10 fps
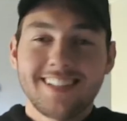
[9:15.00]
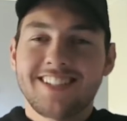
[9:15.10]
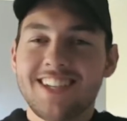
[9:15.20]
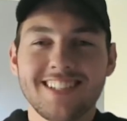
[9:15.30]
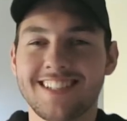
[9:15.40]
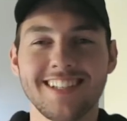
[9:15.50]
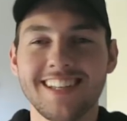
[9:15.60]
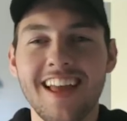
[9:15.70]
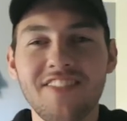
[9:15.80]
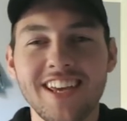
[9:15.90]
It just
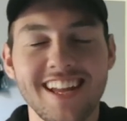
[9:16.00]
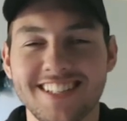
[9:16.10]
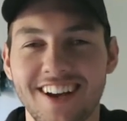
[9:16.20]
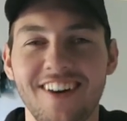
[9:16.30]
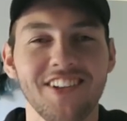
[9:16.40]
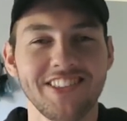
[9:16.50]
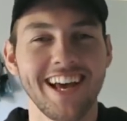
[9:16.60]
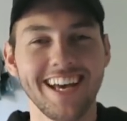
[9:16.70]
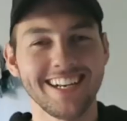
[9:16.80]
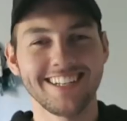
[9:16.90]
never gets old,
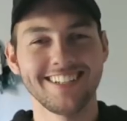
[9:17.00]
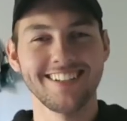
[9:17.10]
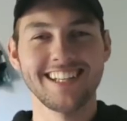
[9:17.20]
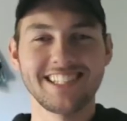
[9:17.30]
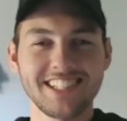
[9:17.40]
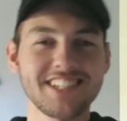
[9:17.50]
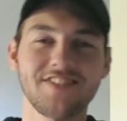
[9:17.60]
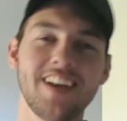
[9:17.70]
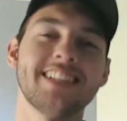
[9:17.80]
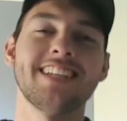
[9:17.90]
that. It's just
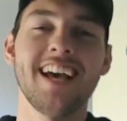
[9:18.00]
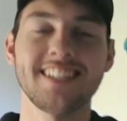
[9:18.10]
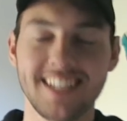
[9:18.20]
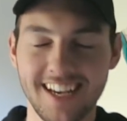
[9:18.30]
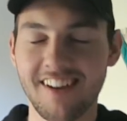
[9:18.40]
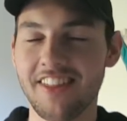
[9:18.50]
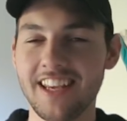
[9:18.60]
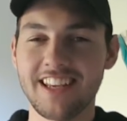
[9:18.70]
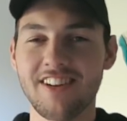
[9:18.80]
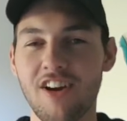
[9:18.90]
fantastic, and I
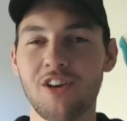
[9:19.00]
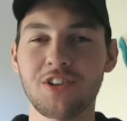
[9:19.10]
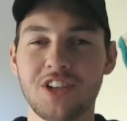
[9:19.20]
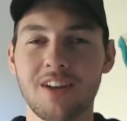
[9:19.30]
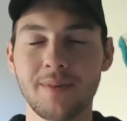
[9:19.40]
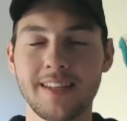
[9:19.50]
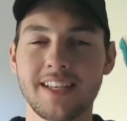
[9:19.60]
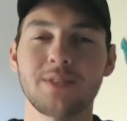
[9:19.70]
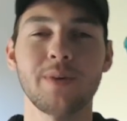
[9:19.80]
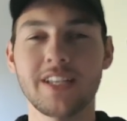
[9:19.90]
think you know who's going to be
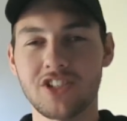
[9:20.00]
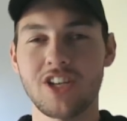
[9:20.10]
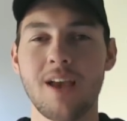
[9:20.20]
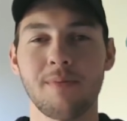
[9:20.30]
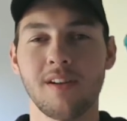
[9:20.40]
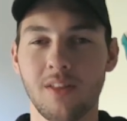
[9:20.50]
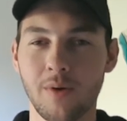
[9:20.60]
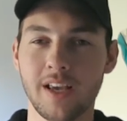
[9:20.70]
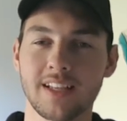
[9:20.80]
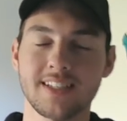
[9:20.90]
this week's champion of the
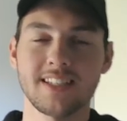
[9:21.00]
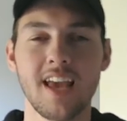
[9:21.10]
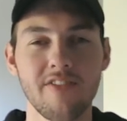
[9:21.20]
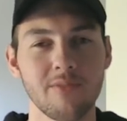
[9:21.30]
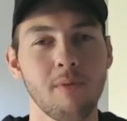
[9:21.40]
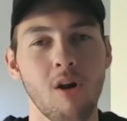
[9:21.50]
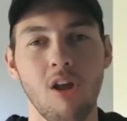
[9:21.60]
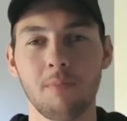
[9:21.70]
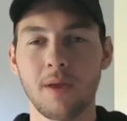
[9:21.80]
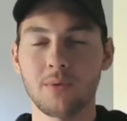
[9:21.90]
week. It's Stephen
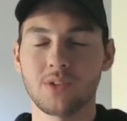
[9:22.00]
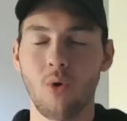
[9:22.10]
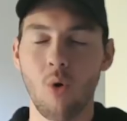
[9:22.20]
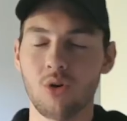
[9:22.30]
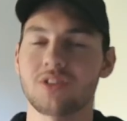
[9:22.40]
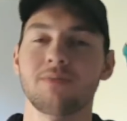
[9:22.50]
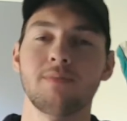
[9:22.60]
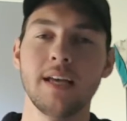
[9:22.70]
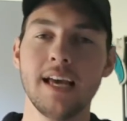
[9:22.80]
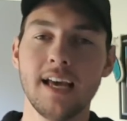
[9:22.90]
Motlop. He was
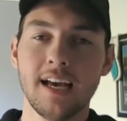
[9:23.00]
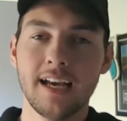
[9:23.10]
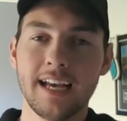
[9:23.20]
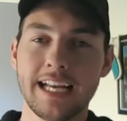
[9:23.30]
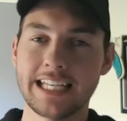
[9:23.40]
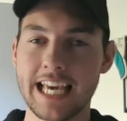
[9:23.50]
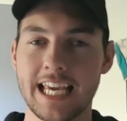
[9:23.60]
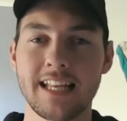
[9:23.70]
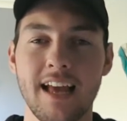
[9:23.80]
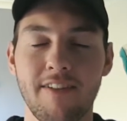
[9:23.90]
awesome in
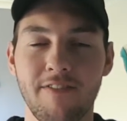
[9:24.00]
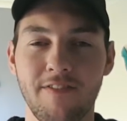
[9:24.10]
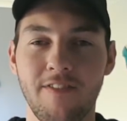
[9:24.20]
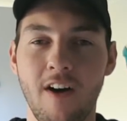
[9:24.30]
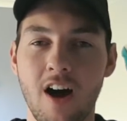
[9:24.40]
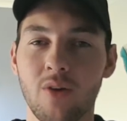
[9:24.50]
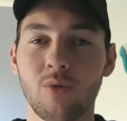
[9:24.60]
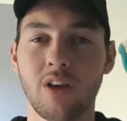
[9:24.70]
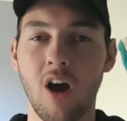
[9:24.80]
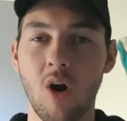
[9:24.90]
kicking that final
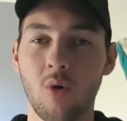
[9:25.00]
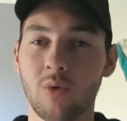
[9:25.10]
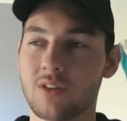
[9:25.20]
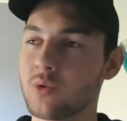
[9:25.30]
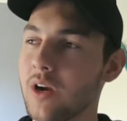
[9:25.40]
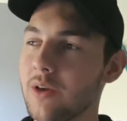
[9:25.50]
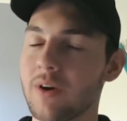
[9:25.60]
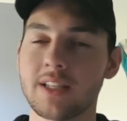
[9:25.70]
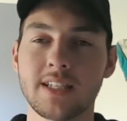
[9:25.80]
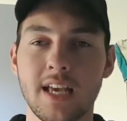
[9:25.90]
goal with
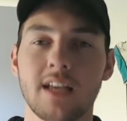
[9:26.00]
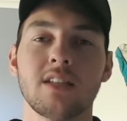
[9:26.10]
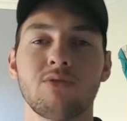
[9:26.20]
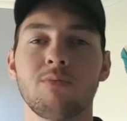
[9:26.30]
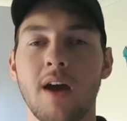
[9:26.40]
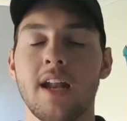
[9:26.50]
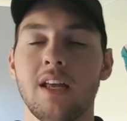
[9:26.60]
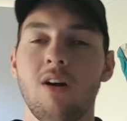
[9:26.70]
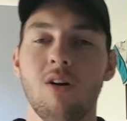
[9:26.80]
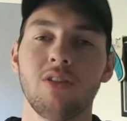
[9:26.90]
21 seconds remaining
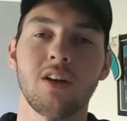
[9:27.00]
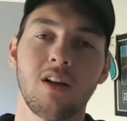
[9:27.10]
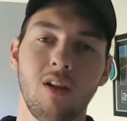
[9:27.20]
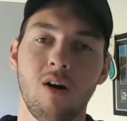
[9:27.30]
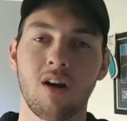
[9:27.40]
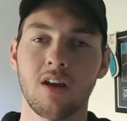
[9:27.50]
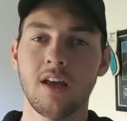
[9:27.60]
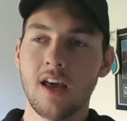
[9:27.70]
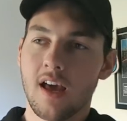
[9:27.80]
on the clock.